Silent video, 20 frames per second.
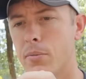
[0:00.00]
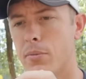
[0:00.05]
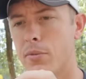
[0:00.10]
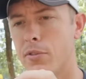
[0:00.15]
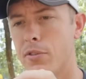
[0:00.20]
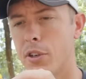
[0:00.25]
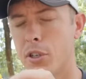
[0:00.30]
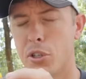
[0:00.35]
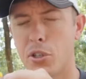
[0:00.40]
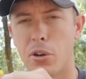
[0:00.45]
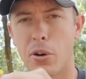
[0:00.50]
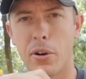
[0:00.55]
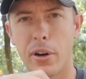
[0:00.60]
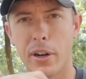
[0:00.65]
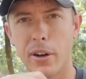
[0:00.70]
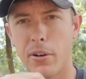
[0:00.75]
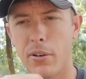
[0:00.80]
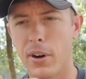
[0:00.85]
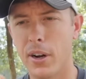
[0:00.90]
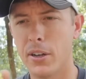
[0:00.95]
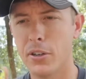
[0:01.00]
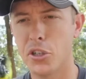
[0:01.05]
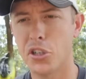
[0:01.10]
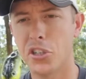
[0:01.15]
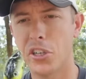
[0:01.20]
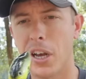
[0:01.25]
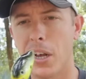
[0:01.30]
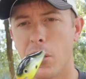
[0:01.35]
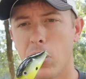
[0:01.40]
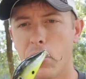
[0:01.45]
Fish start getting around
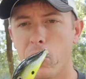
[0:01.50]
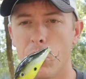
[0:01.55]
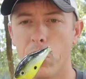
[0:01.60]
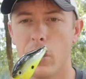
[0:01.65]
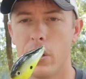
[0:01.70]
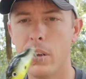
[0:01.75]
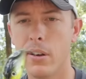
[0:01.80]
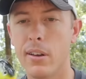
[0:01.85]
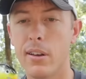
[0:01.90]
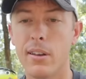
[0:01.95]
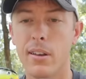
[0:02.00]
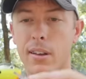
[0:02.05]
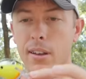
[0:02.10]
shallow wood.